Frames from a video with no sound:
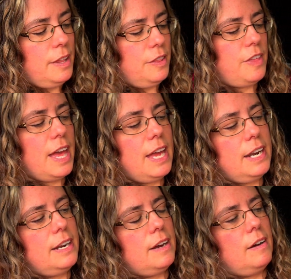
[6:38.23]

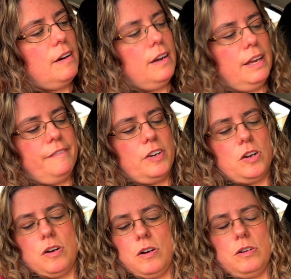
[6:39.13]
Then I have
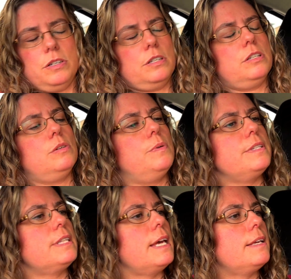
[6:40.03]
got,
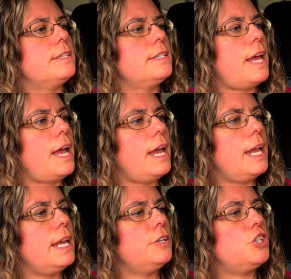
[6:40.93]
what's this?
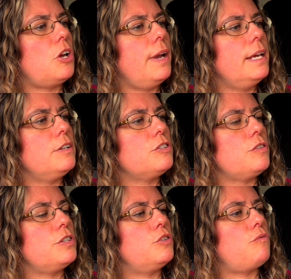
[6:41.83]
A giant
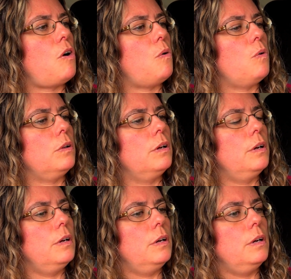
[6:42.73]
sausage roll,
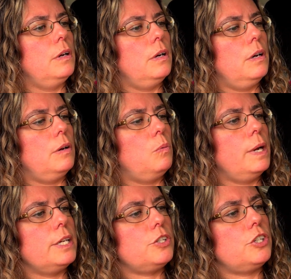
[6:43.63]

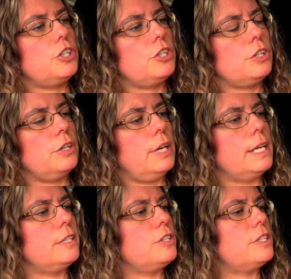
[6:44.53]
which
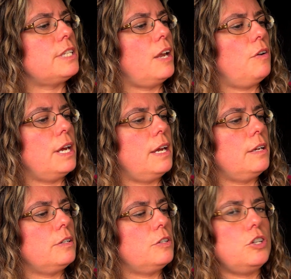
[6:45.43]
it does say on
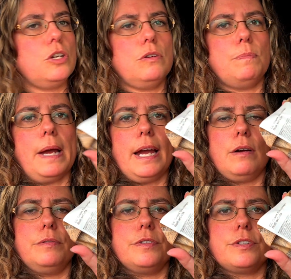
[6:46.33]
it
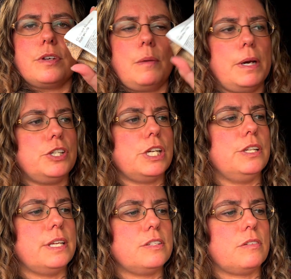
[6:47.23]
£2. So I
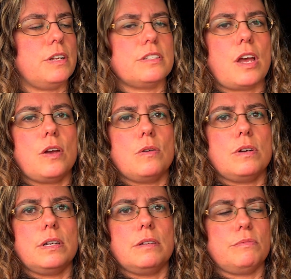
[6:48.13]
imagine this on its
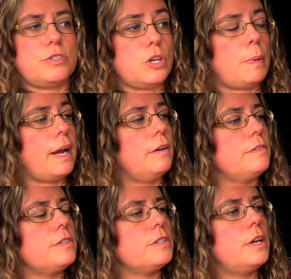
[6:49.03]
own, it was
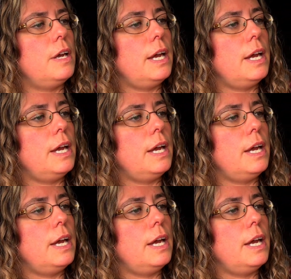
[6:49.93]
£2.